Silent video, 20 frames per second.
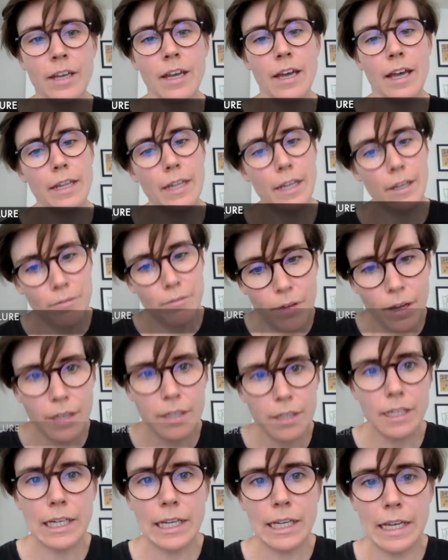And then
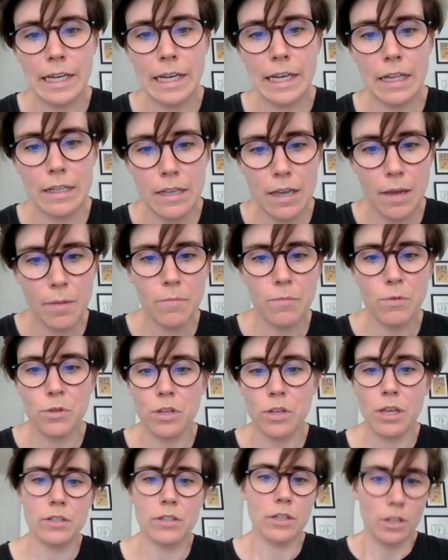finally, again, to
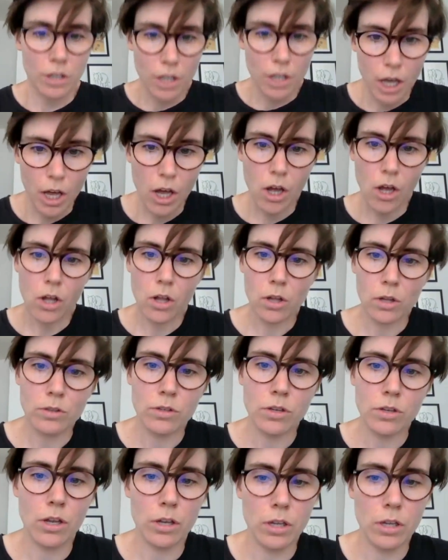emphasize that there are
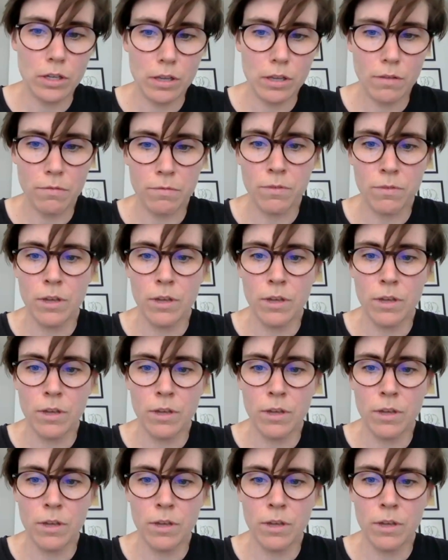alternative